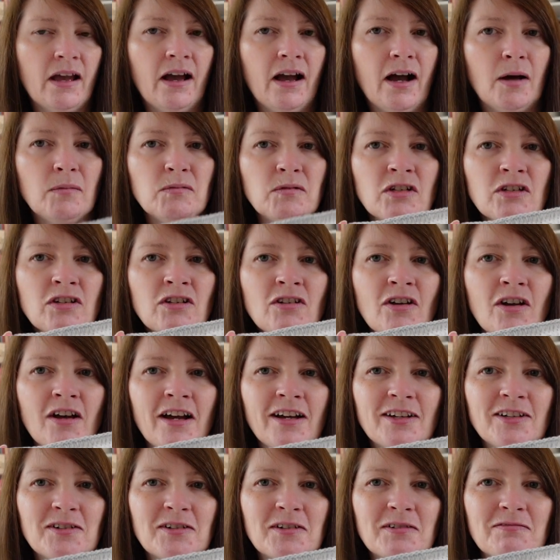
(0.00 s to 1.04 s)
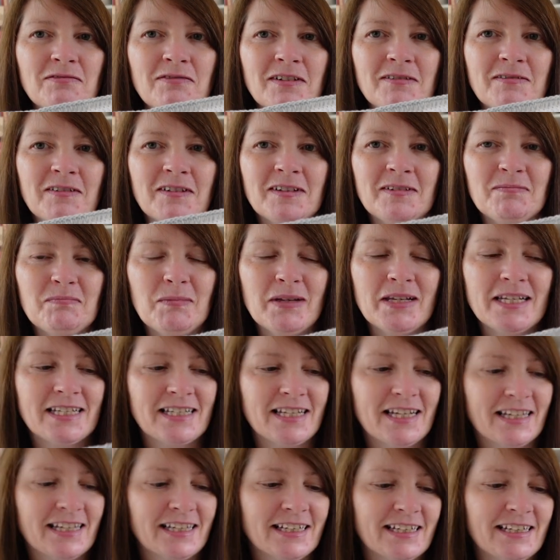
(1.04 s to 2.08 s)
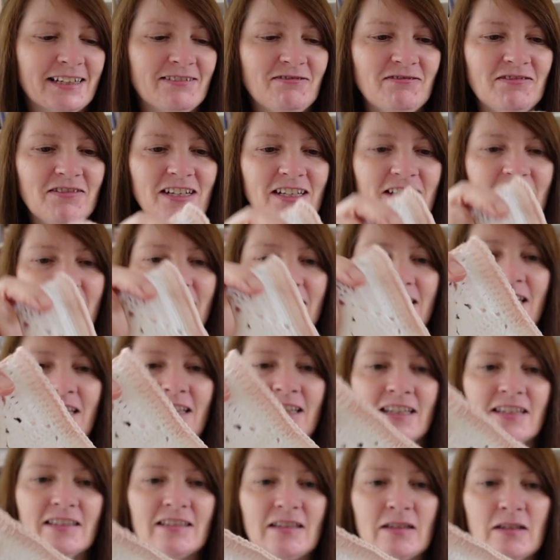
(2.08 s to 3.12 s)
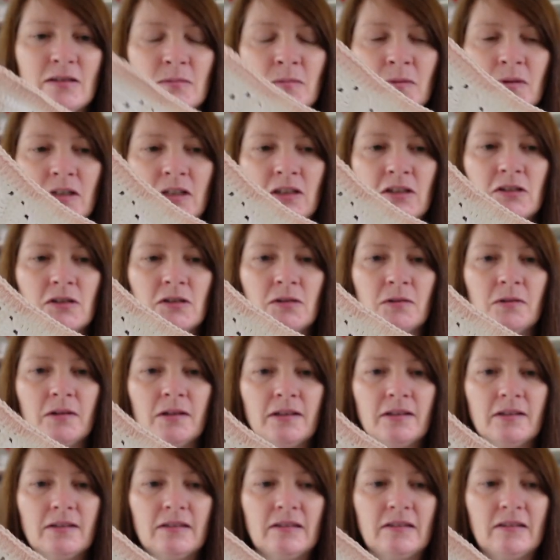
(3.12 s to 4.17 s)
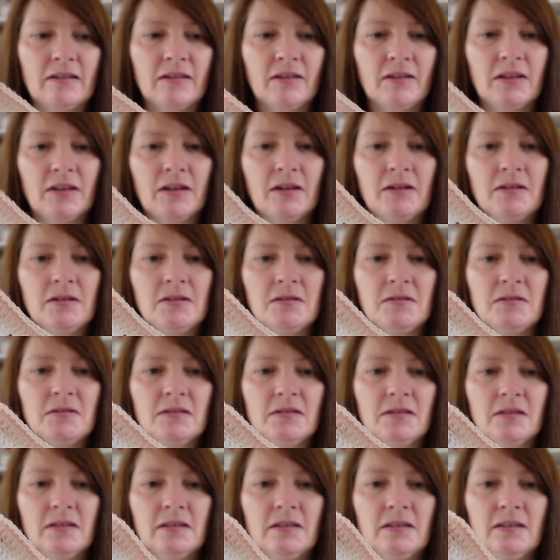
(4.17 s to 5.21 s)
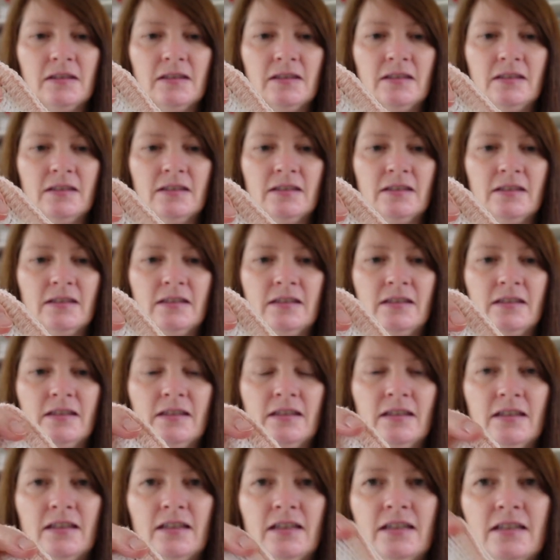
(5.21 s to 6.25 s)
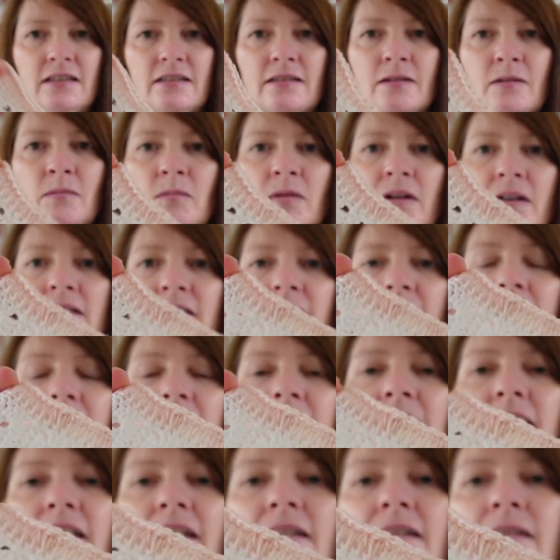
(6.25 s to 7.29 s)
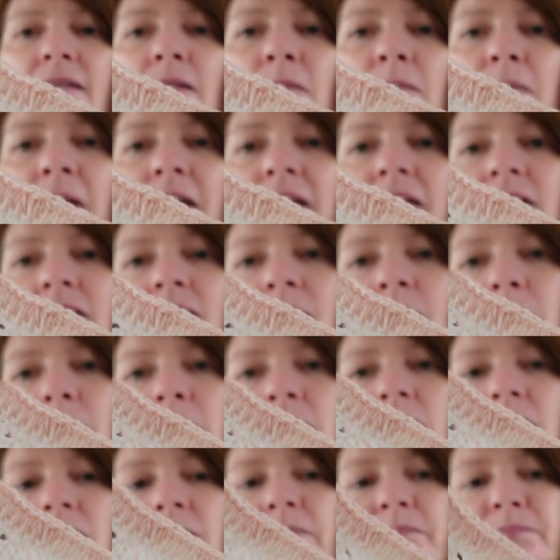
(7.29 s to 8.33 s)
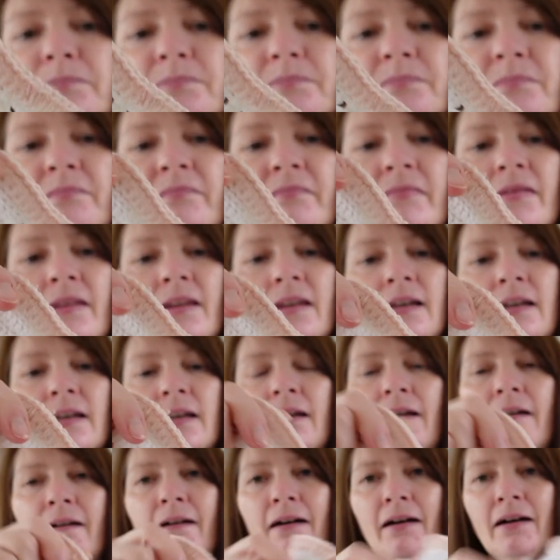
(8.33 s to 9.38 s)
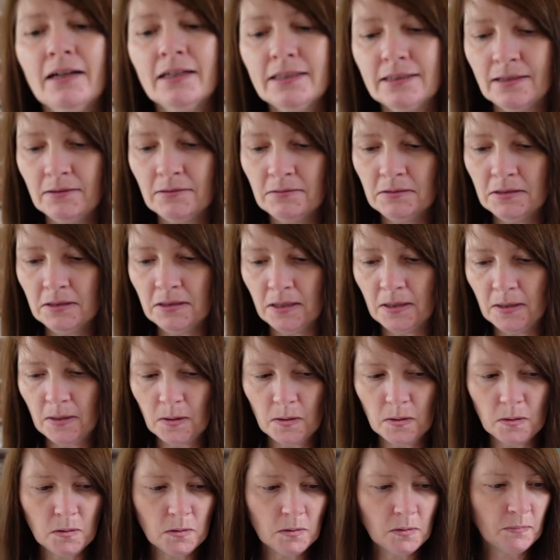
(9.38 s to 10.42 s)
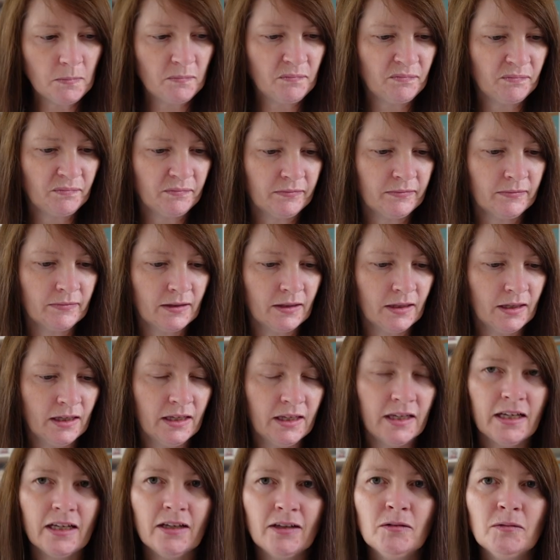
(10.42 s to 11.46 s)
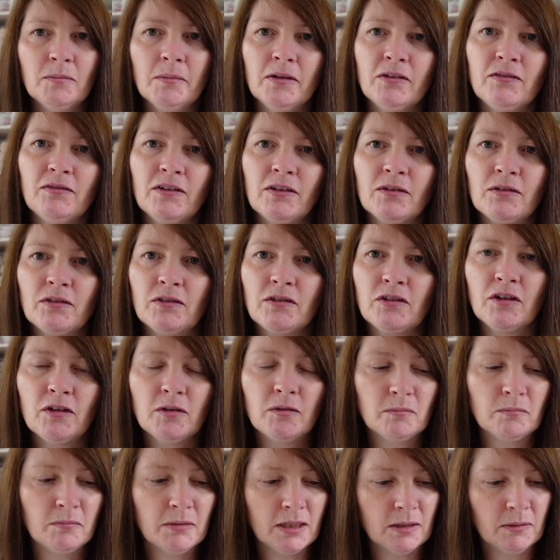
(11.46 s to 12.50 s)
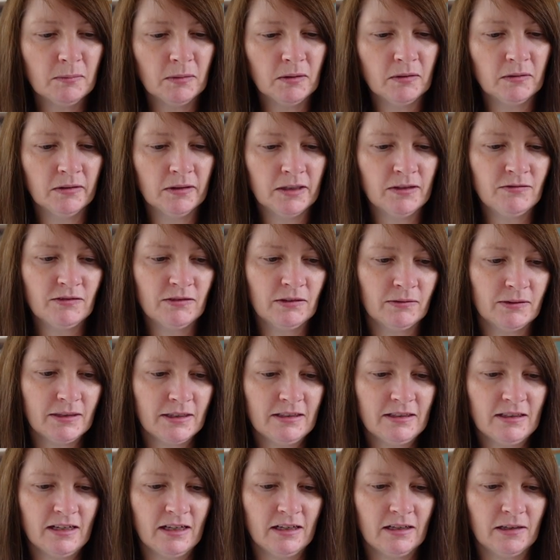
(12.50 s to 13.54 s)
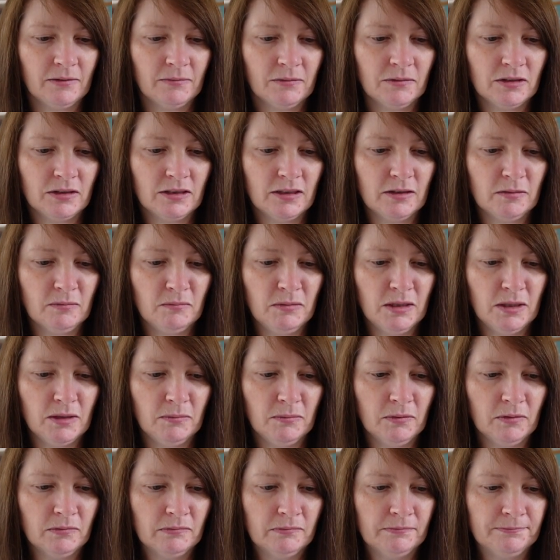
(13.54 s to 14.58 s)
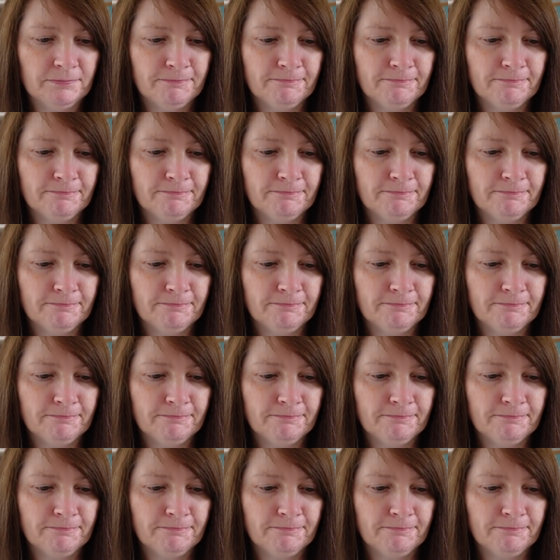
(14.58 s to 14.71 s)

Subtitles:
I'm just not 100% convinced that this is my choice, although in some ways I think it's the best option. I don't know, it almost feels too minimal, even though I said I wanted minimal.